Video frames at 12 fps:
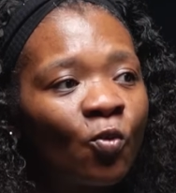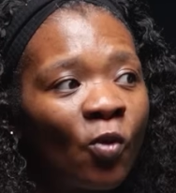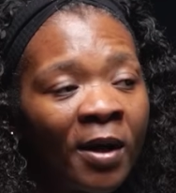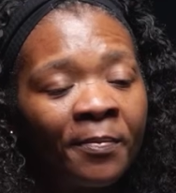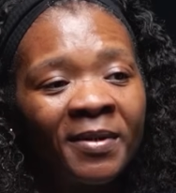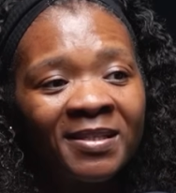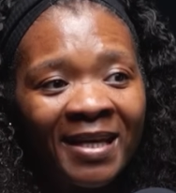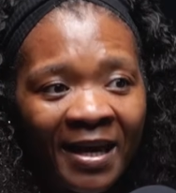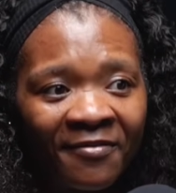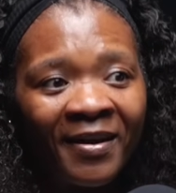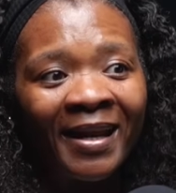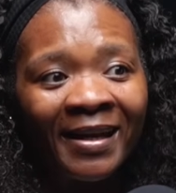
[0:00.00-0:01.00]
one must
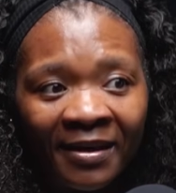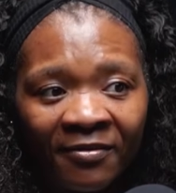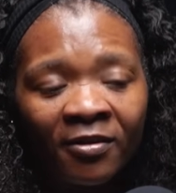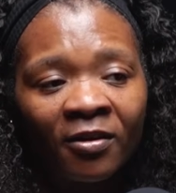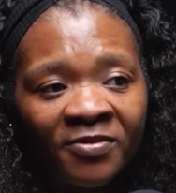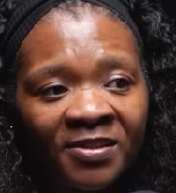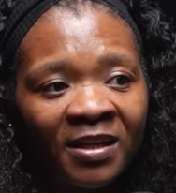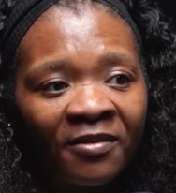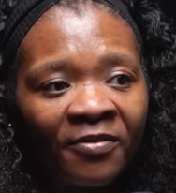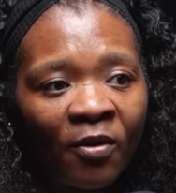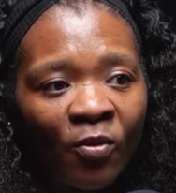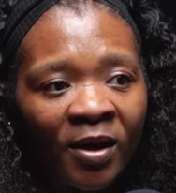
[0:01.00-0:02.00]
have a level of
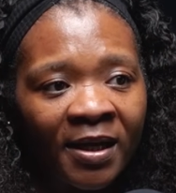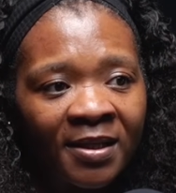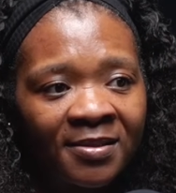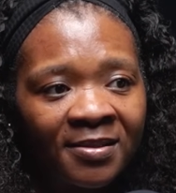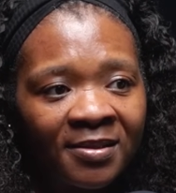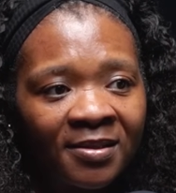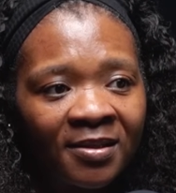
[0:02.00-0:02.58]
self-awareness.